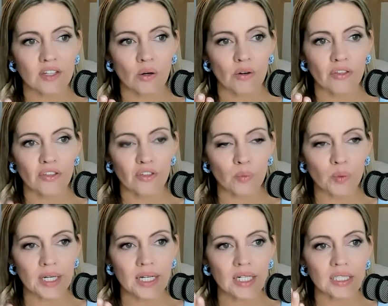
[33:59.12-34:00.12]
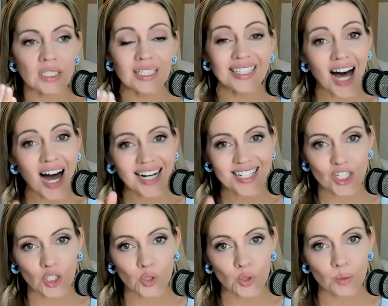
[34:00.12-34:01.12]
there are three locked
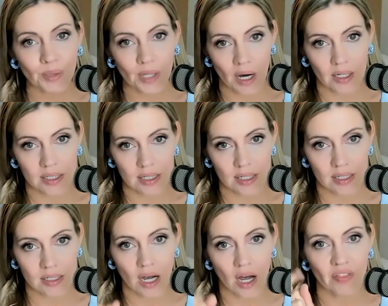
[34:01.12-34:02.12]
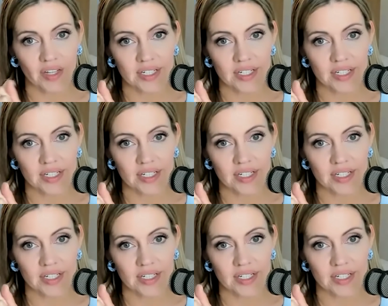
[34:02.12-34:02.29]
clue boxes on the